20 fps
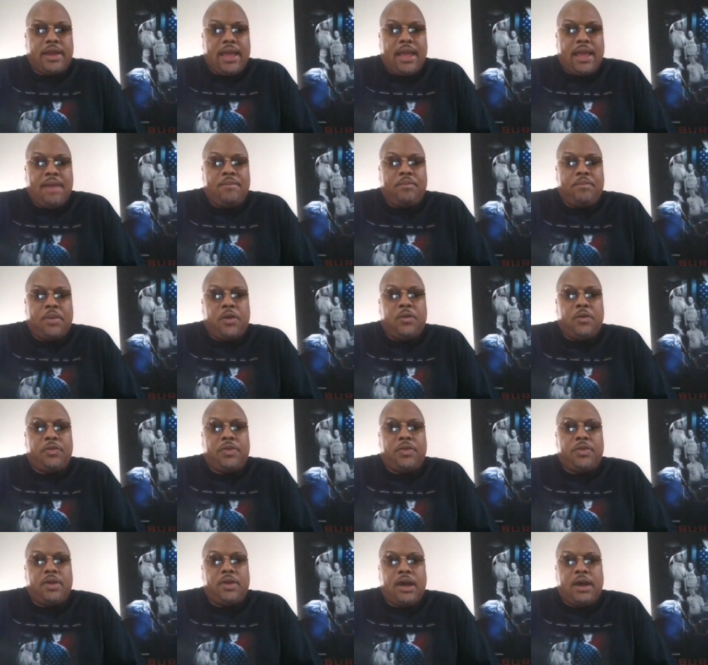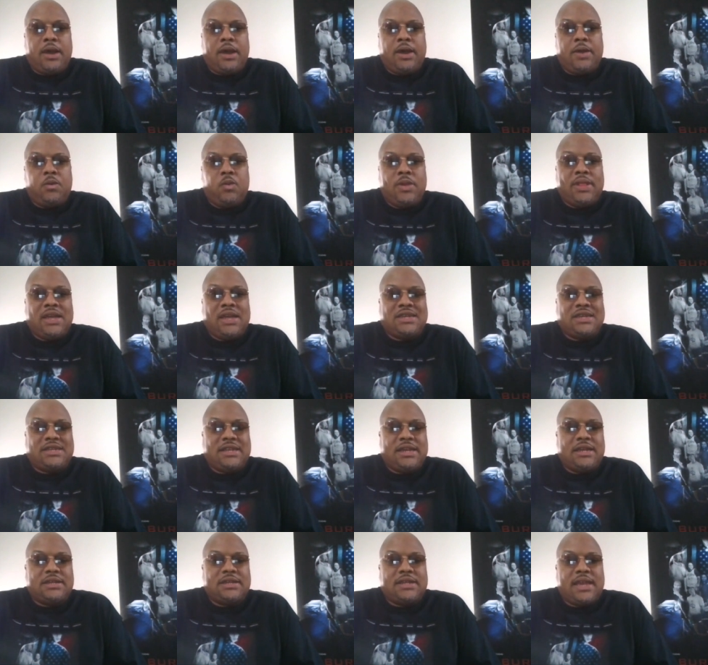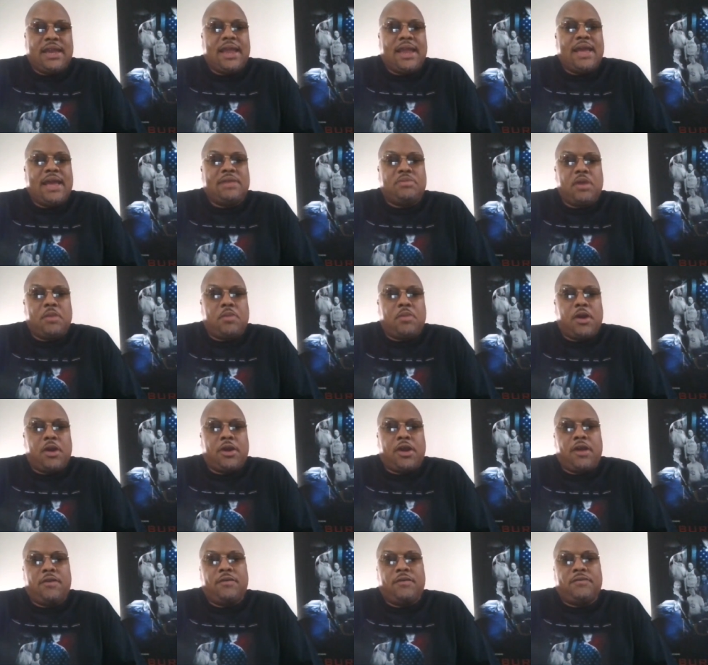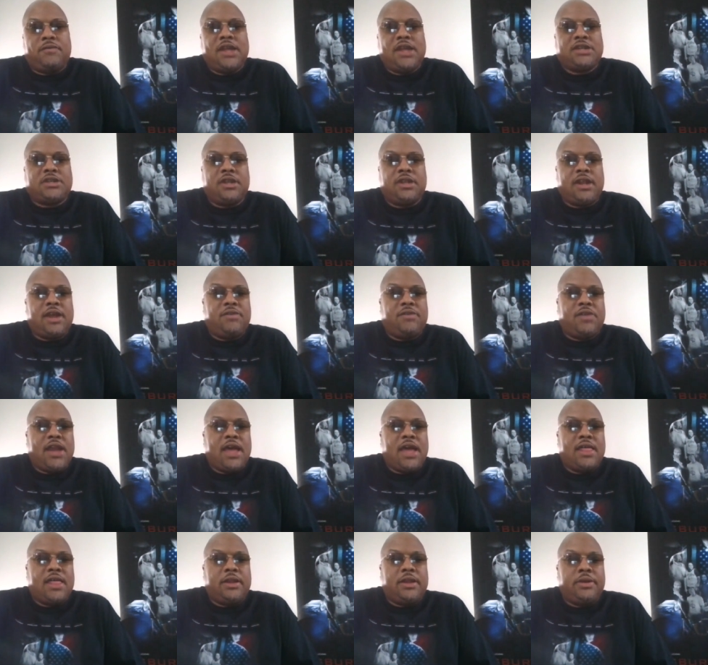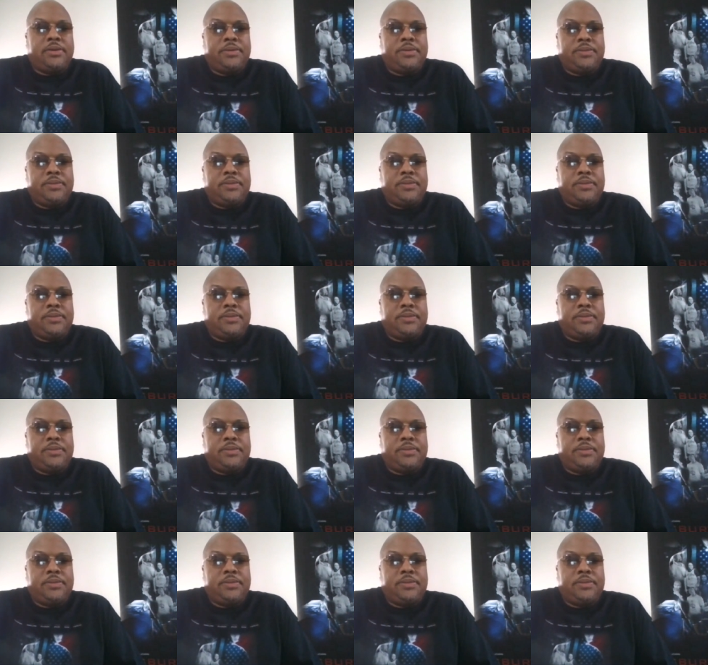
And both uh, when they see us and Asbury Park are a reflection of that reality.